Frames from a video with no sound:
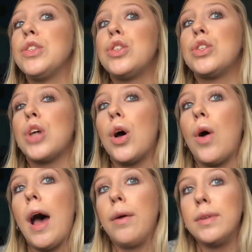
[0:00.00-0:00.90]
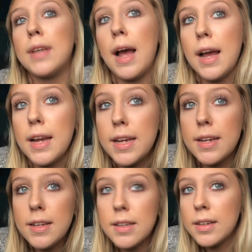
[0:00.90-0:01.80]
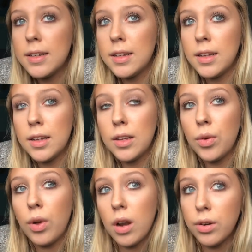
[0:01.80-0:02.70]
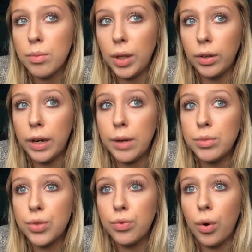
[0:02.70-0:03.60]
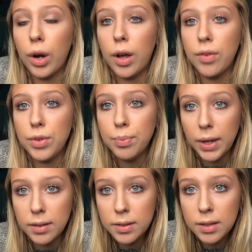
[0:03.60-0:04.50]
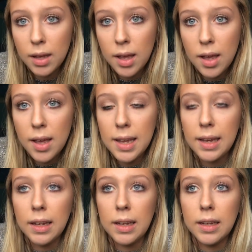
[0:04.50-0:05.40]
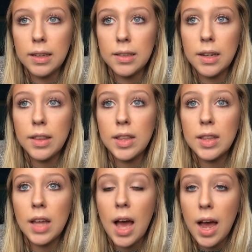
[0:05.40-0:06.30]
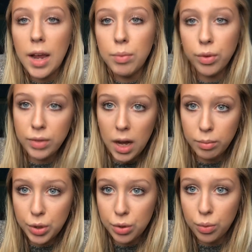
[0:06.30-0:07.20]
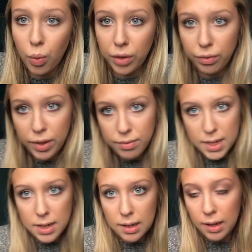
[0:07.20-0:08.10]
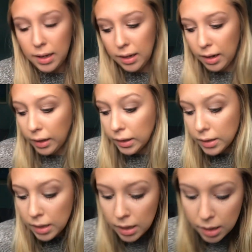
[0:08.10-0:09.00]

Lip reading: So I was on 100 milligrams for a few months, and I moved up to 150, and